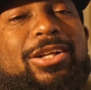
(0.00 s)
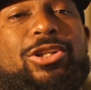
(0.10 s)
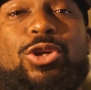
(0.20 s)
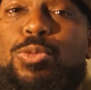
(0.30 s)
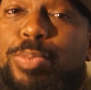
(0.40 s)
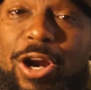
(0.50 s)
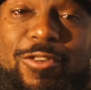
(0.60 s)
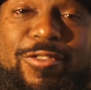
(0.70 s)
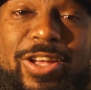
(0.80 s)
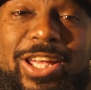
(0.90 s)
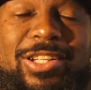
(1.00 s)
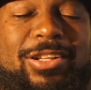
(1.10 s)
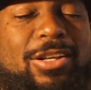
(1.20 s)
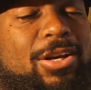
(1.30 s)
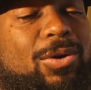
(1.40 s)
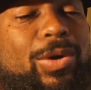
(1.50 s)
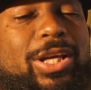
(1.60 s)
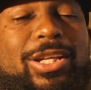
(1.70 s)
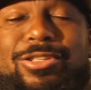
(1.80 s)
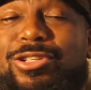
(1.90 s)
Dude Perfect. We
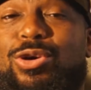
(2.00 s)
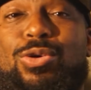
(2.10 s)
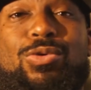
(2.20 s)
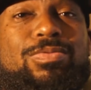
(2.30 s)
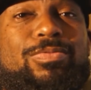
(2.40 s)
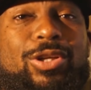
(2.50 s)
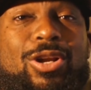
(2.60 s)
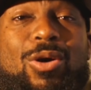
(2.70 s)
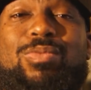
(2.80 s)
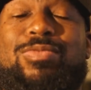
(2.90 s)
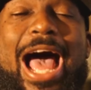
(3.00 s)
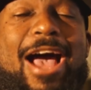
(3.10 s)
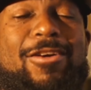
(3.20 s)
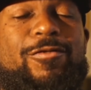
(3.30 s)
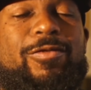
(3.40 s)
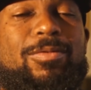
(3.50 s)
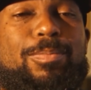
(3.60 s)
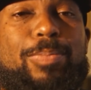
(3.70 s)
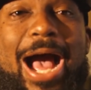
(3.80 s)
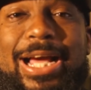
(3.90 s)
could do, live
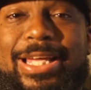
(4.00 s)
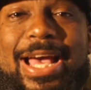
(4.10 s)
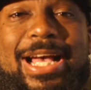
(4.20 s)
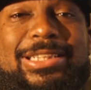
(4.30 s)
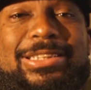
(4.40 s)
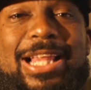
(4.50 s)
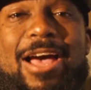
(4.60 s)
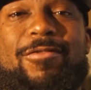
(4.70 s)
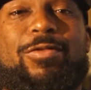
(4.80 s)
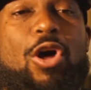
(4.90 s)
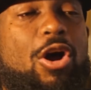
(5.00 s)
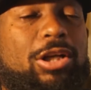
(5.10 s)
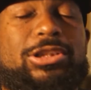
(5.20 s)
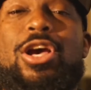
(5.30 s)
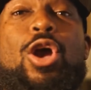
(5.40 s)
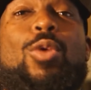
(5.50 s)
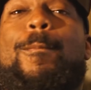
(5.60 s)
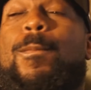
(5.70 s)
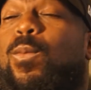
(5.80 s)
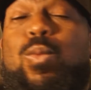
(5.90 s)
podcasts, live vlogs.
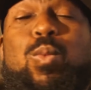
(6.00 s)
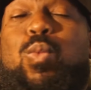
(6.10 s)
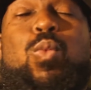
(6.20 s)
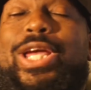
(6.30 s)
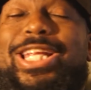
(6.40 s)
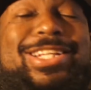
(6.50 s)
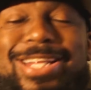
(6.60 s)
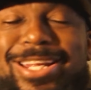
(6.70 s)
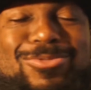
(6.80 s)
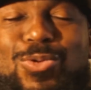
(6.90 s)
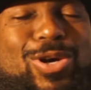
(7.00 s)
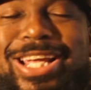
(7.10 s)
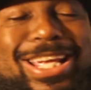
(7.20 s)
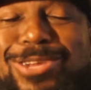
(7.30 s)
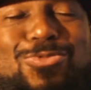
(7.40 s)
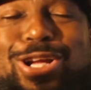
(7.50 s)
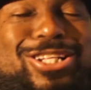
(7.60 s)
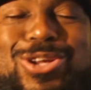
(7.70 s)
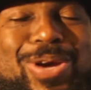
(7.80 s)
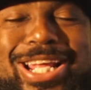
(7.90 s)
He didn't want to
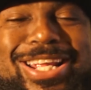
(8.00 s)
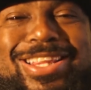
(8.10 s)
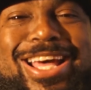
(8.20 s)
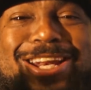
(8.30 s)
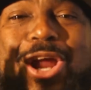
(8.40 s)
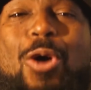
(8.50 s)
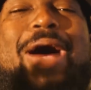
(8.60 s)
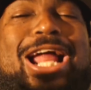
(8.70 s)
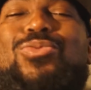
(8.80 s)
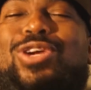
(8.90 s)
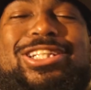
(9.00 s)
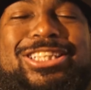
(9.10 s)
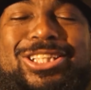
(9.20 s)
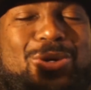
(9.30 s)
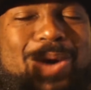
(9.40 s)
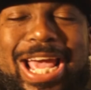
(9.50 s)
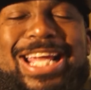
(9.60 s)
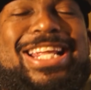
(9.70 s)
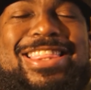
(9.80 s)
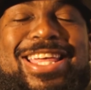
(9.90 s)
do any of that. Nobody wanted to do
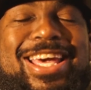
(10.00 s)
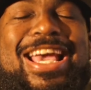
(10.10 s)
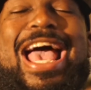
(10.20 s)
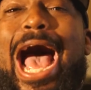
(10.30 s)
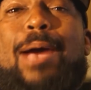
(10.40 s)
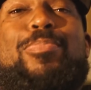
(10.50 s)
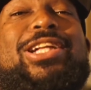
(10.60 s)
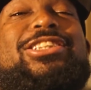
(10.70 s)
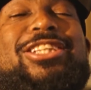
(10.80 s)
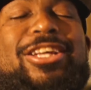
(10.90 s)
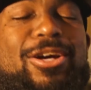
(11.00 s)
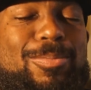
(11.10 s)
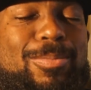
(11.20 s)
anything. I pitched them